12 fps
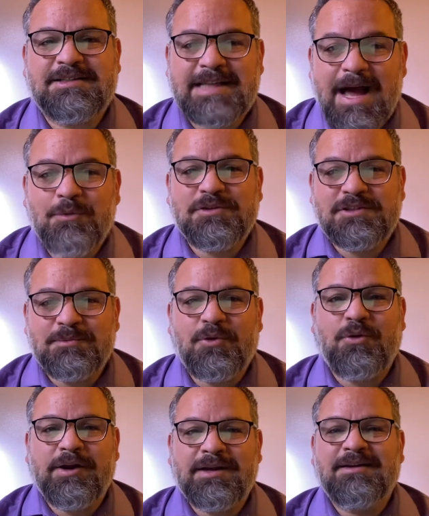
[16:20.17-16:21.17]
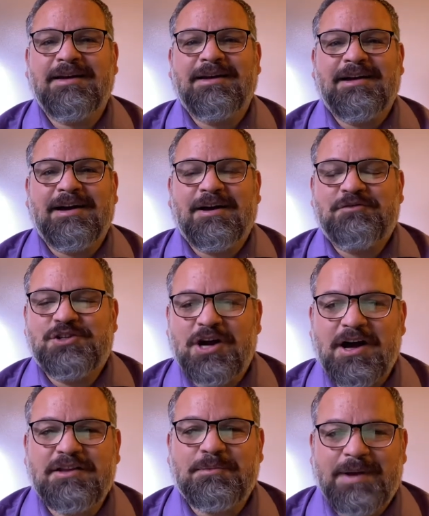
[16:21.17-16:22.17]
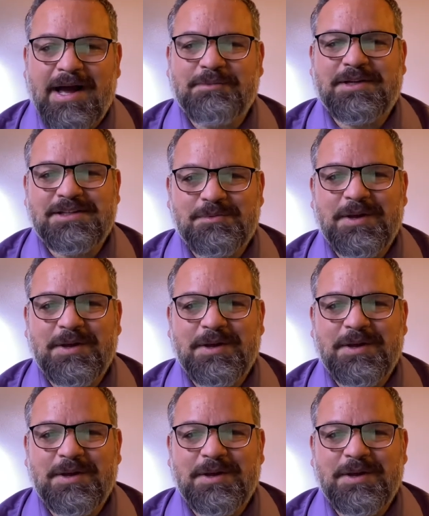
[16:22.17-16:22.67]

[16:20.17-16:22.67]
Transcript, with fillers: That was the point of John the Baptist's